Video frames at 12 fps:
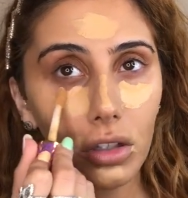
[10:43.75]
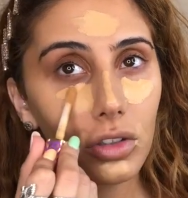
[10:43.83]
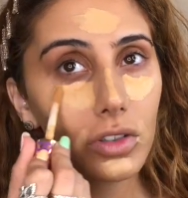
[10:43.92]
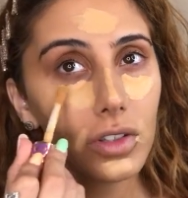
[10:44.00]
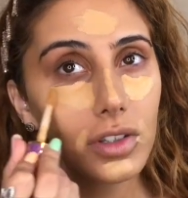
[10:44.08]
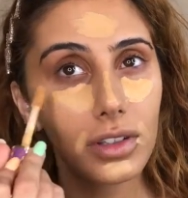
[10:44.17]

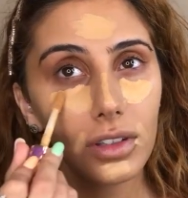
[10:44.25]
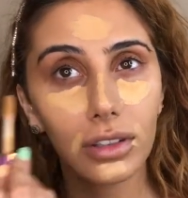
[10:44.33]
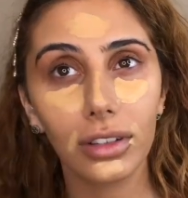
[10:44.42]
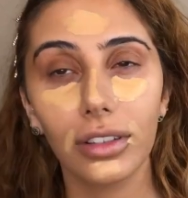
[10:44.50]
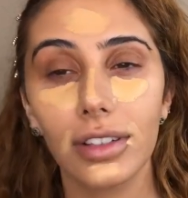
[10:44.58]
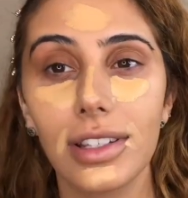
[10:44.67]
Just
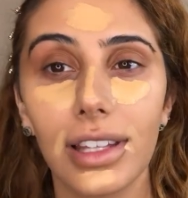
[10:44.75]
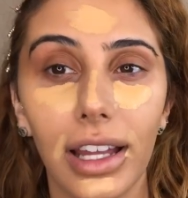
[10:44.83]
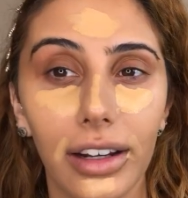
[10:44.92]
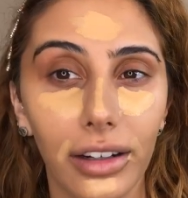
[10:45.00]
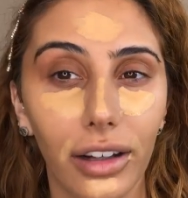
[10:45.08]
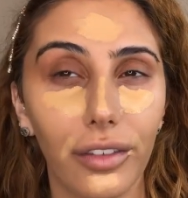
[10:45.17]

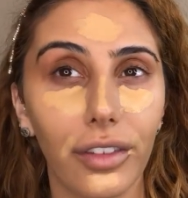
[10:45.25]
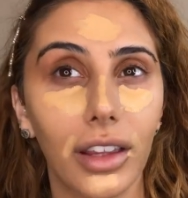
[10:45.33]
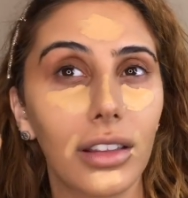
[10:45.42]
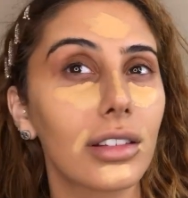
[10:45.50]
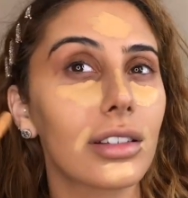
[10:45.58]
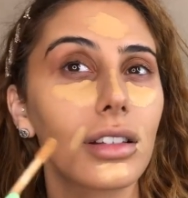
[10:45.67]
sad enough
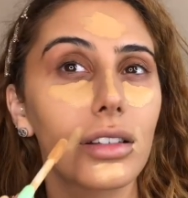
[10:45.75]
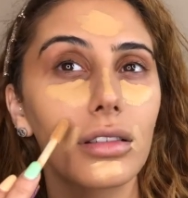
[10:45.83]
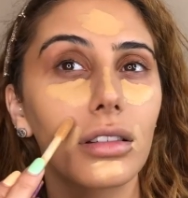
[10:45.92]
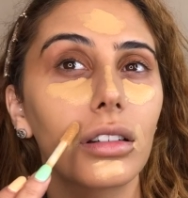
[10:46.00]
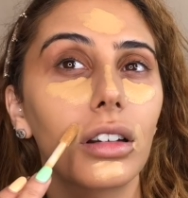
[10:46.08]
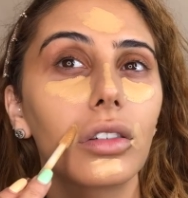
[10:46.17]
that this
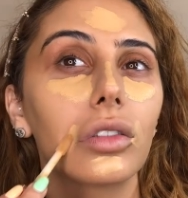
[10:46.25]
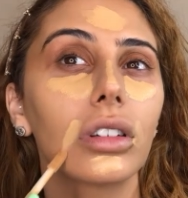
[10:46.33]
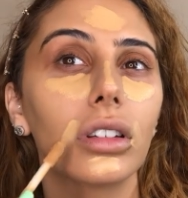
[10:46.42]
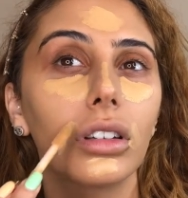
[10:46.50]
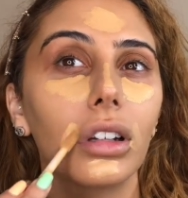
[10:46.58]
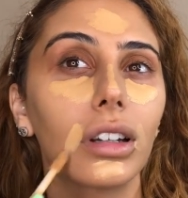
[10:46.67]
isn't a
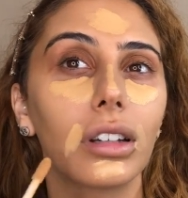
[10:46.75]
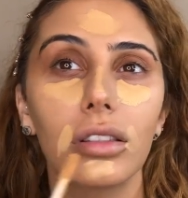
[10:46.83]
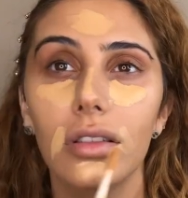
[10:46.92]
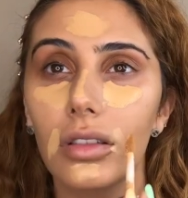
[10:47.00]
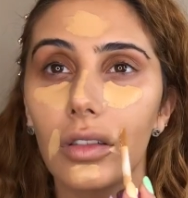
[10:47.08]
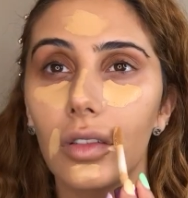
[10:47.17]
really light
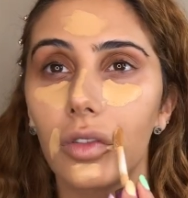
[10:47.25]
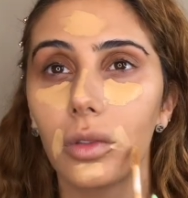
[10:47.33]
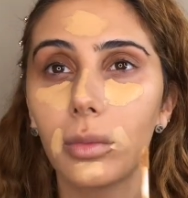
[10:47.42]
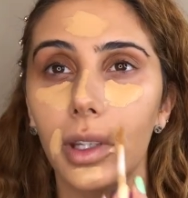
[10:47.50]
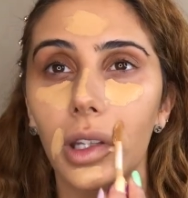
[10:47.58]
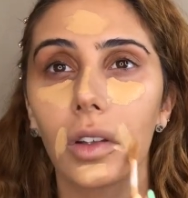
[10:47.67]
concealer
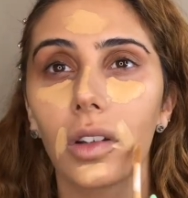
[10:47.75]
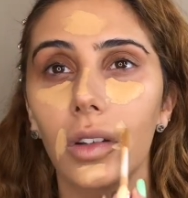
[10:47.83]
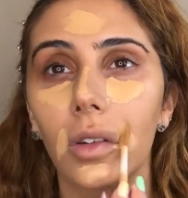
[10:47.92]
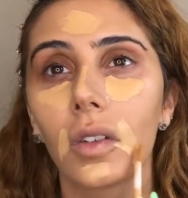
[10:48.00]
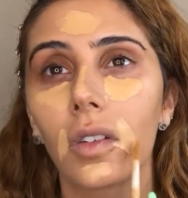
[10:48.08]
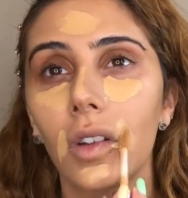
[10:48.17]
for me.
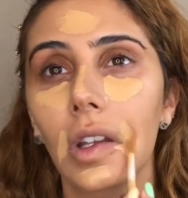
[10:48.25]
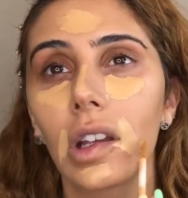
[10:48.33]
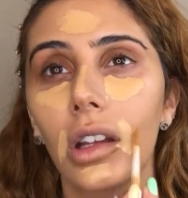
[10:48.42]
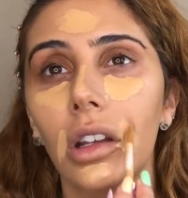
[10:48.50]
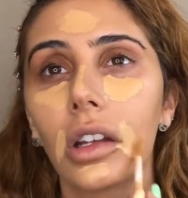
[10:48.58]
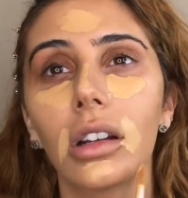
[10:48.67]

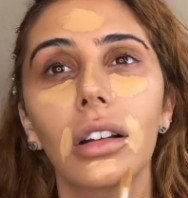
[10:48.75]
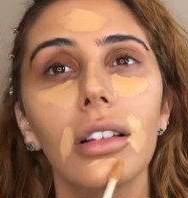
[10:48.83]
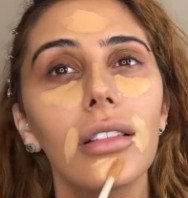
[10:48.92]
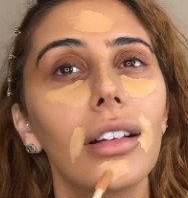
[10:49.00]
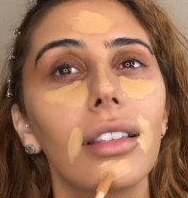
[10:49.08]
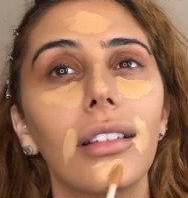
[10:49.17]

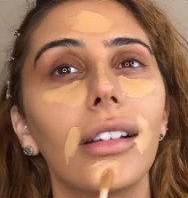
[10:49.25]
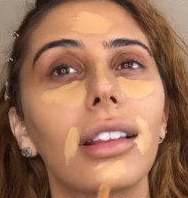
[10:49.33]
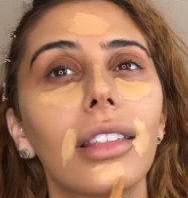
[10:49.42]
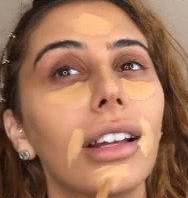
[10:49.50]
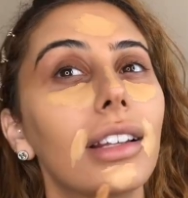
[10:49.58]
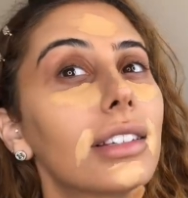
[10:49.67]
Because I
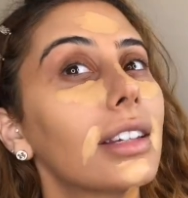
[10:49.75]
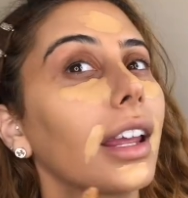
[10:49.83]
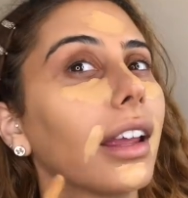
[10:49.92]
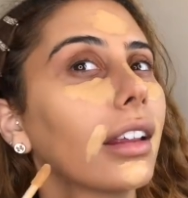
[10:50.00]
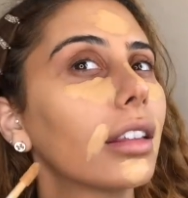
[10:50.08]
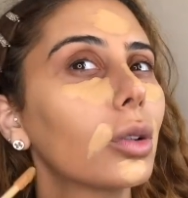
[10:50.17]
like that
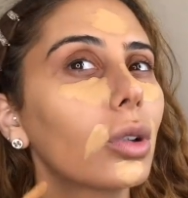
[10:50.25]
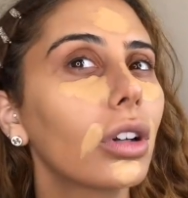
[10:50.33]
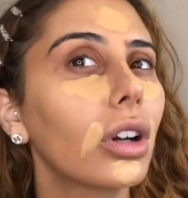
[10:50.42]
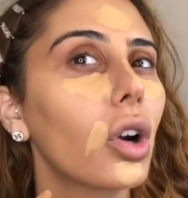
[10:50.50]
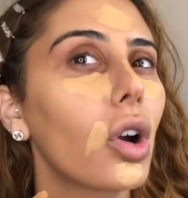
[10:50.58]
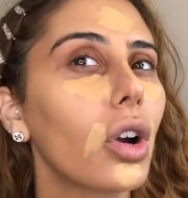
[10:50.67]
tan
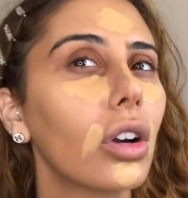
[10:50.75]
look.